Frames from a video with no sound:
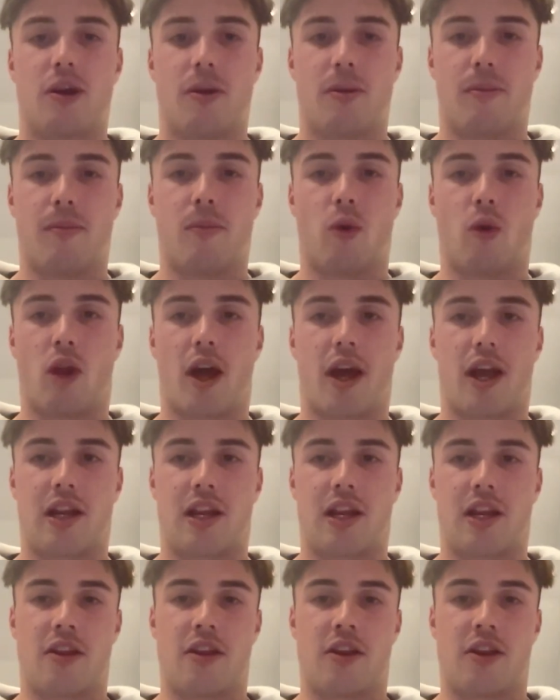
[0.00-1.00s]
more
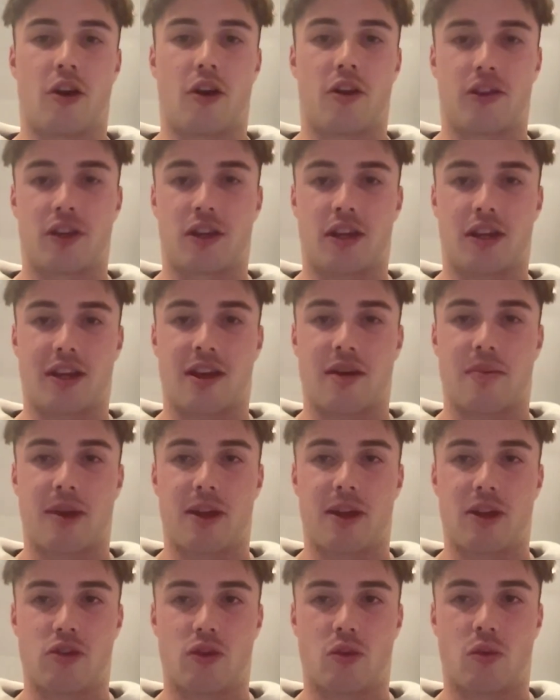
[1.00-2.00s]
likely than not going to get a
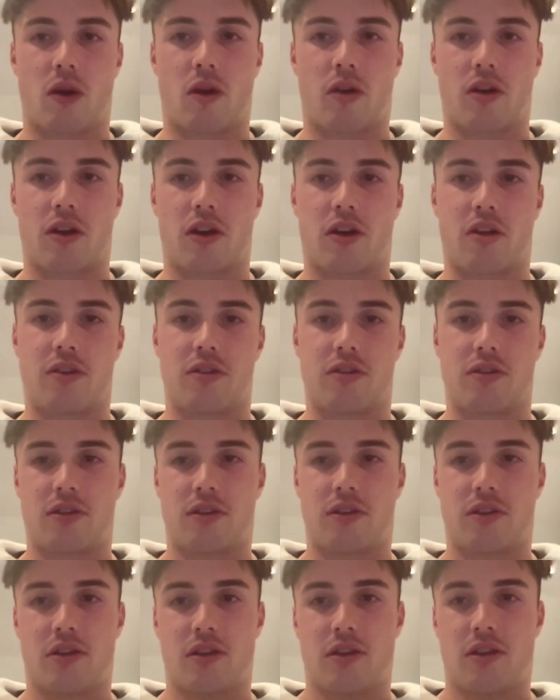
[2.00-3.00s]
major wild card,
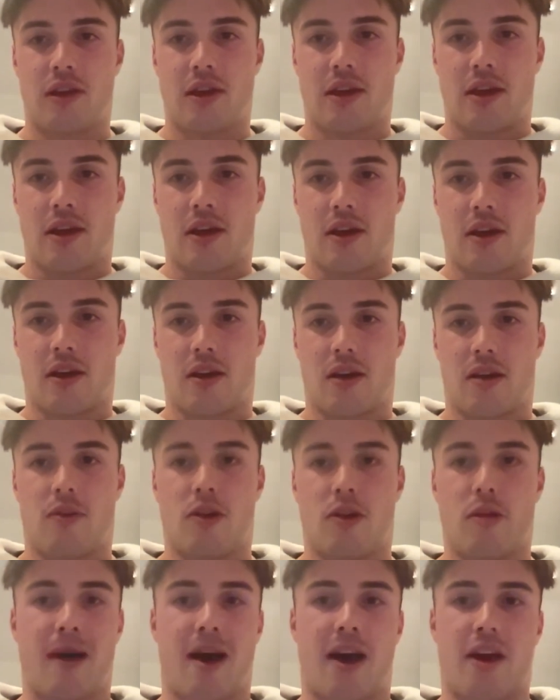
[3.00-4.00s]

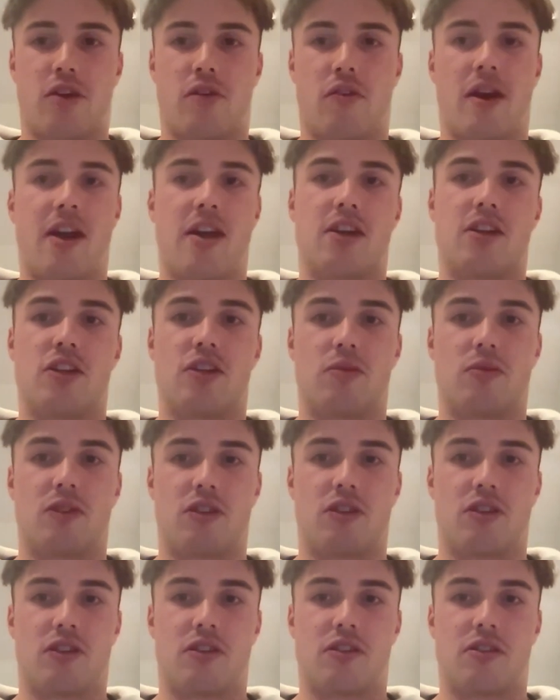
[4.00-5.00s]
no matter your age,
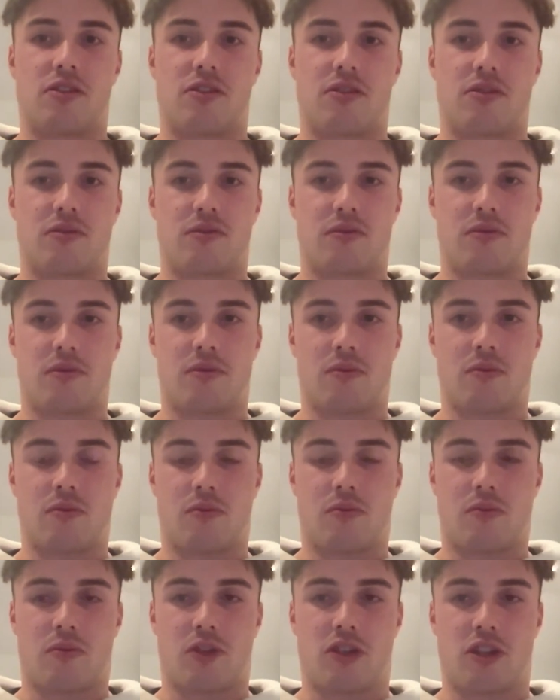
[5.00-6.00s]
which is
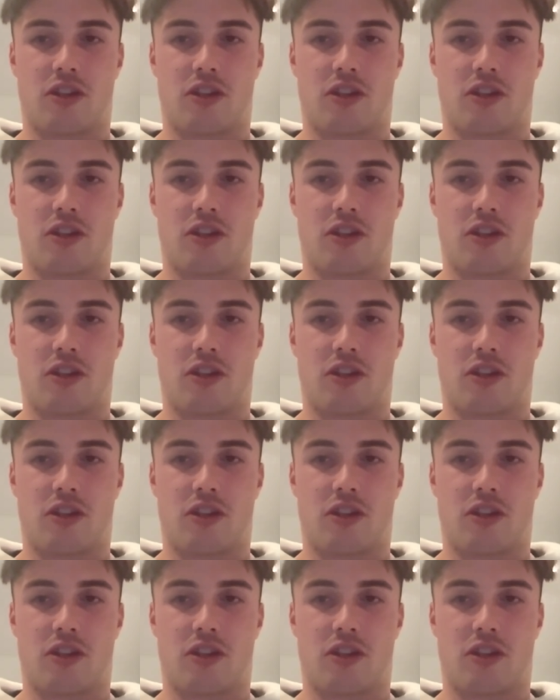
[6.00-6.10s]
huge.